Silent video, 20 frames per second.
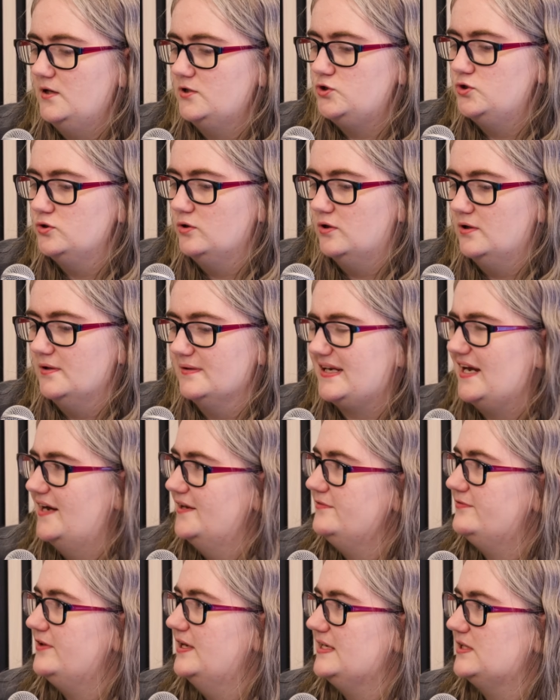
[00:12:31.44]
your
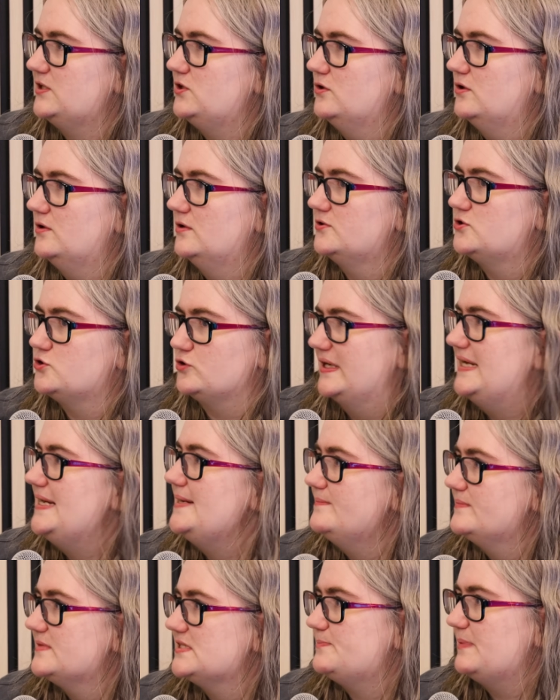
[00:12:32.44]
kind of like your
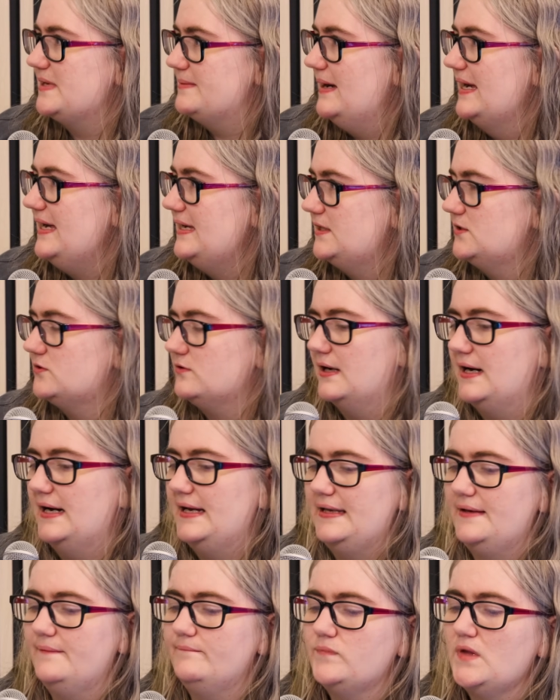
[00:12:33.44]
dreams be made,
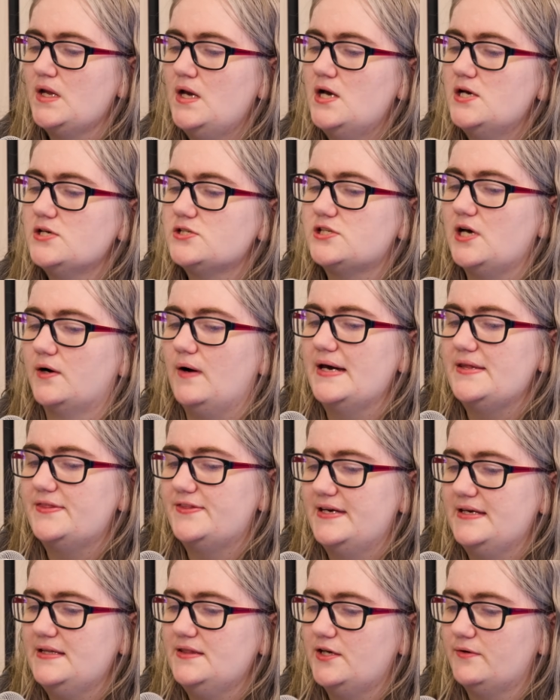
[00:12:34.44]
right? So I
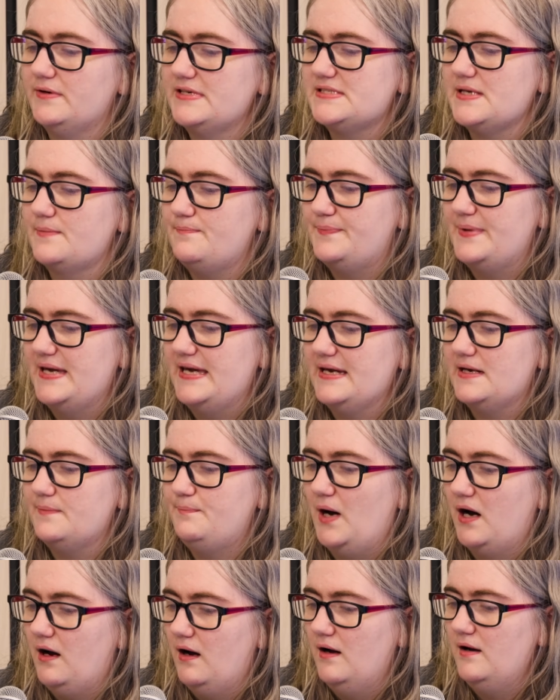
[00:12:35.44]
think there is a big
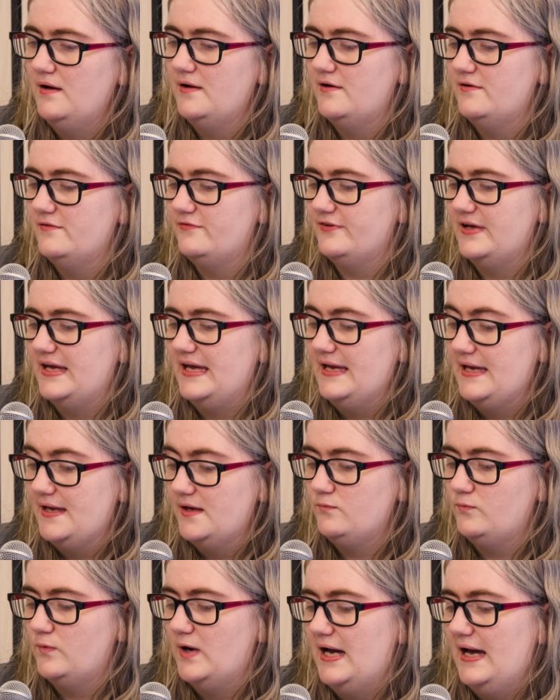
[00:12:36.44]
part of
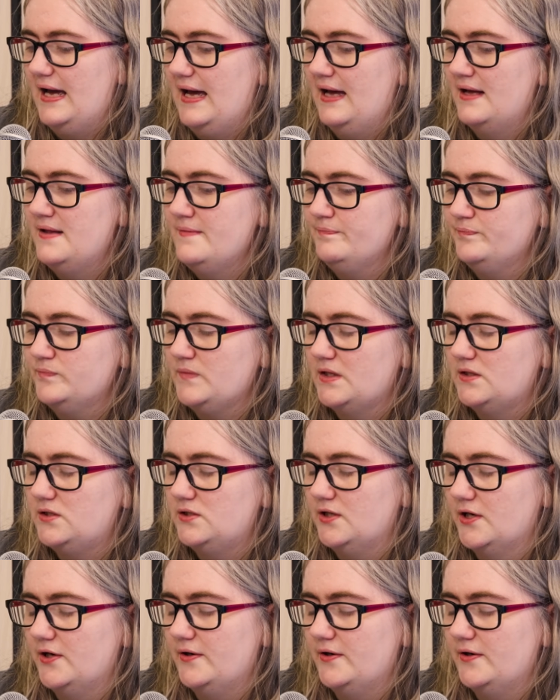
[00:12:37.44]
it where, you